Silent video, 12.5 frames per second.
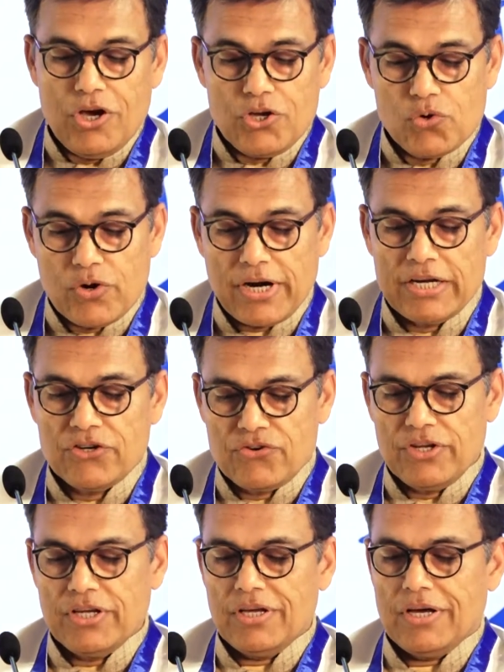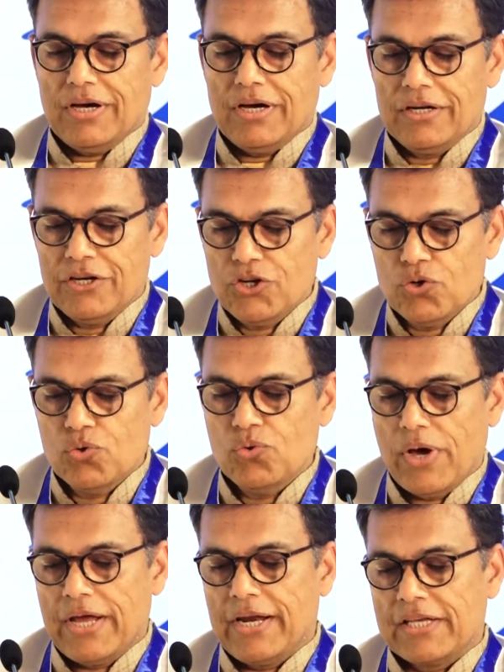You are entering a
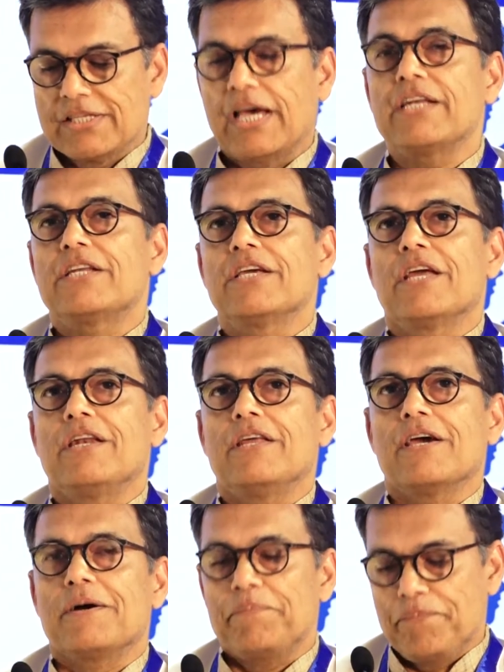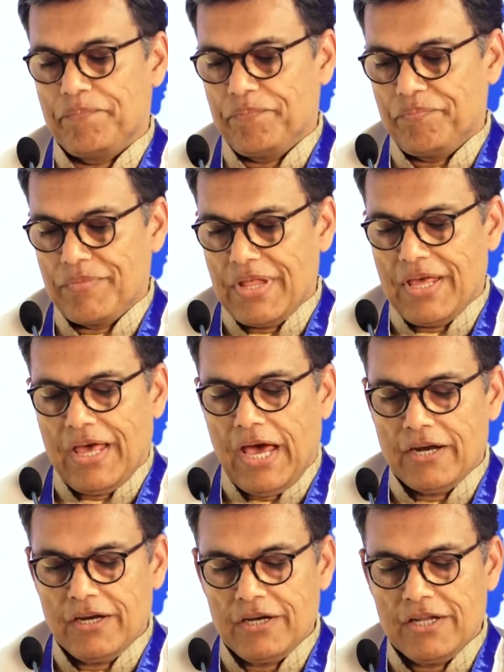new and exciting India,
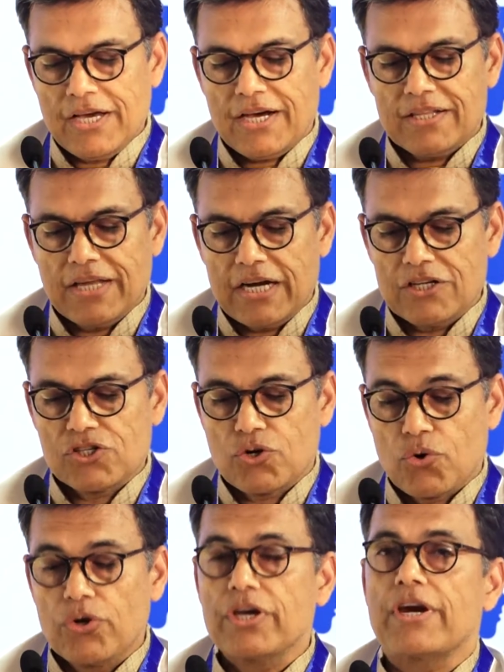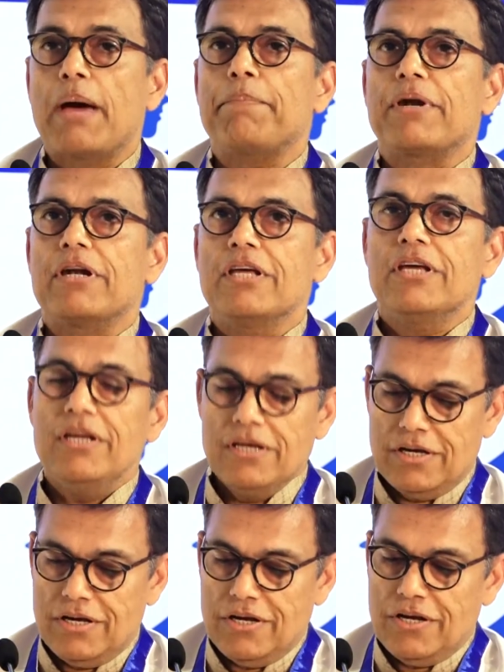an India that is growing rapidly
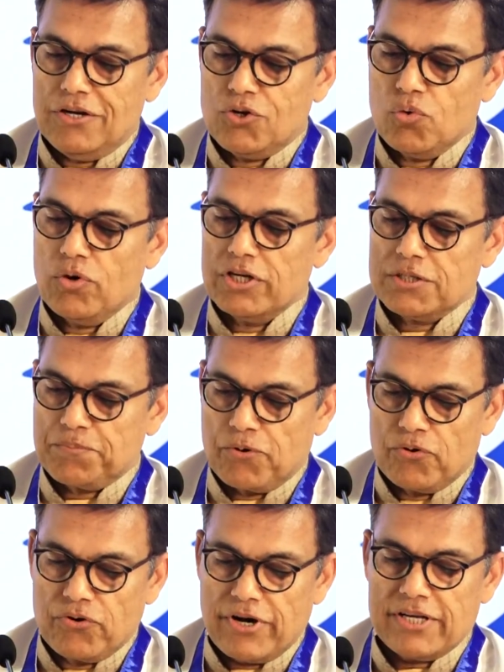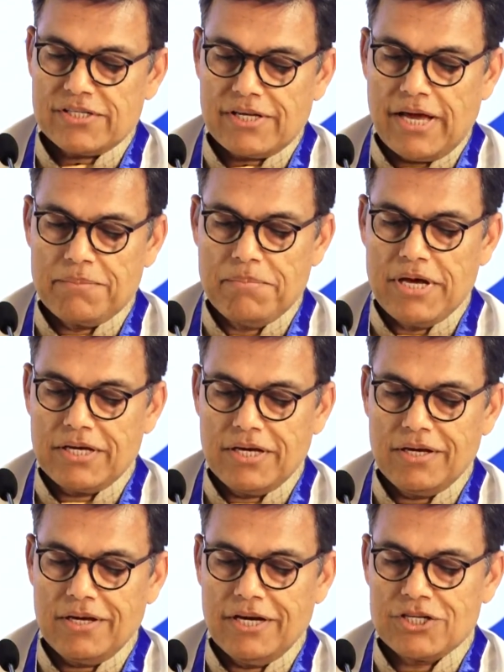towards progress and
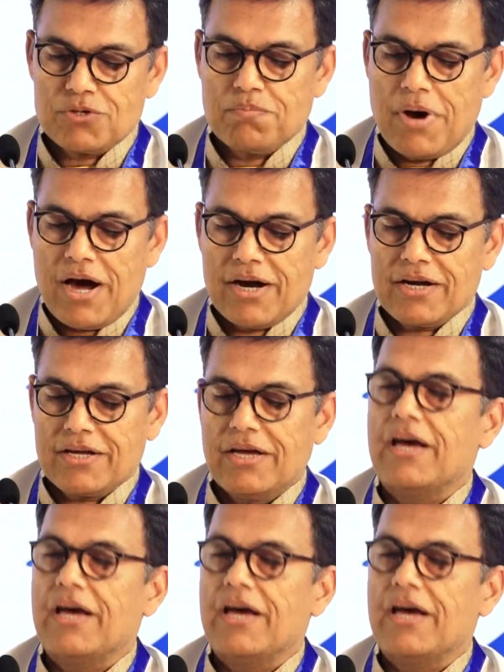making its mark